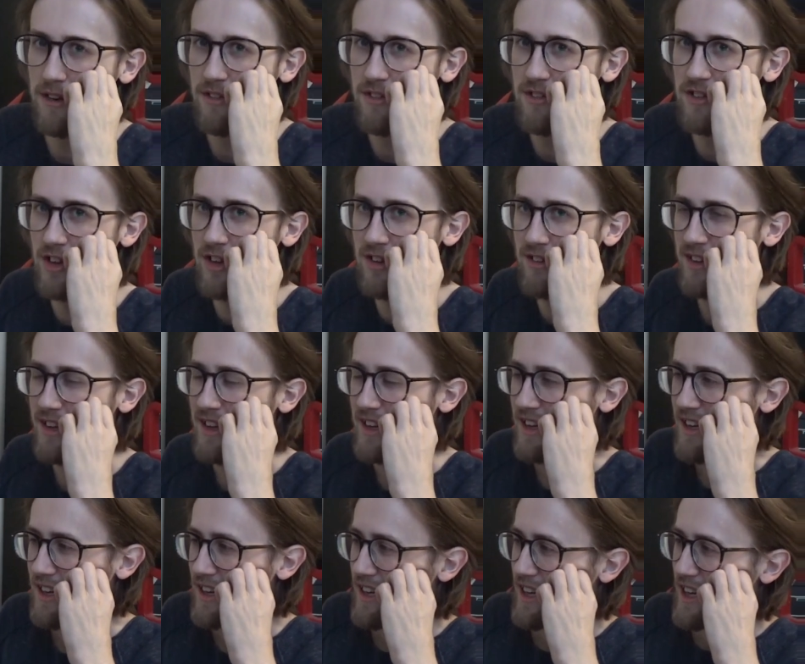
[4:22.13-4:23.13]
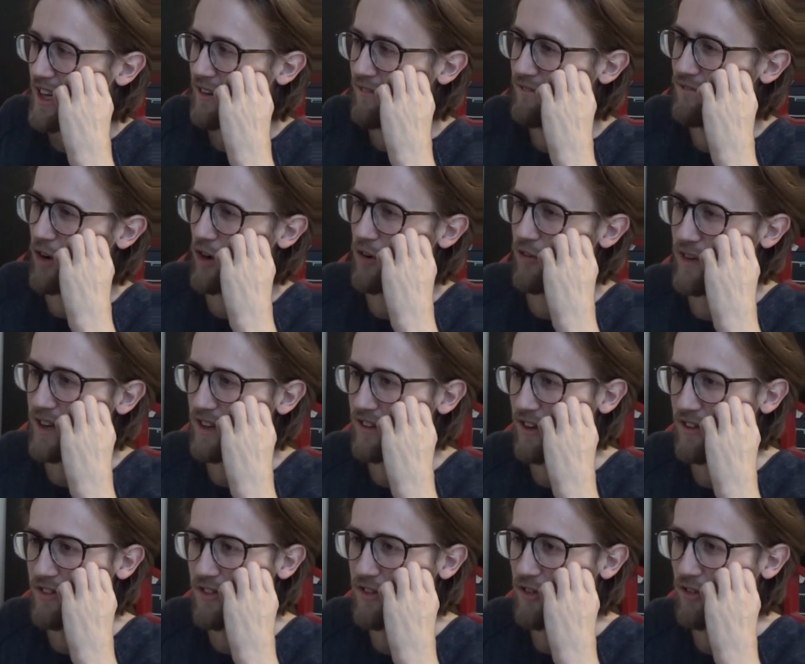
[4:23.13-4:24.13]
was just involving his
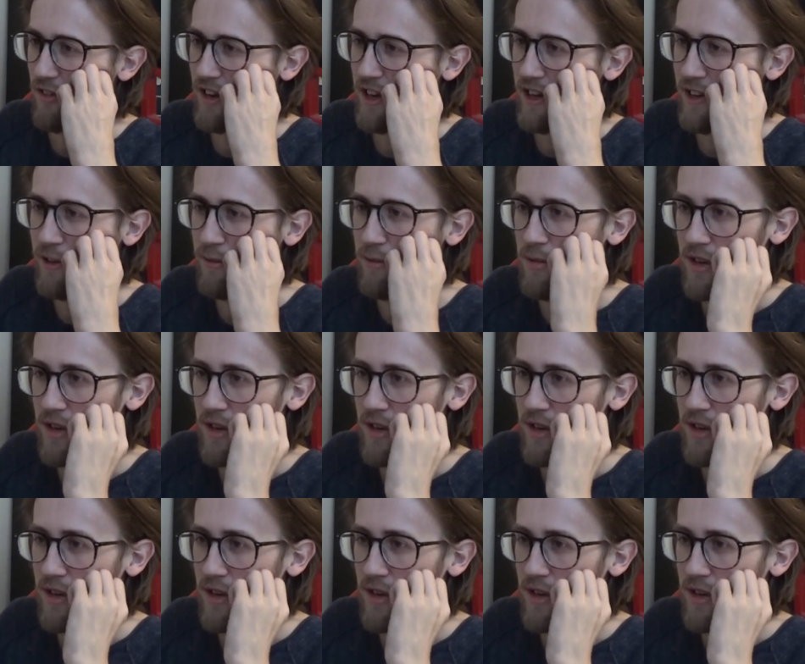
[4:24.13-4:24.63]
own storylines.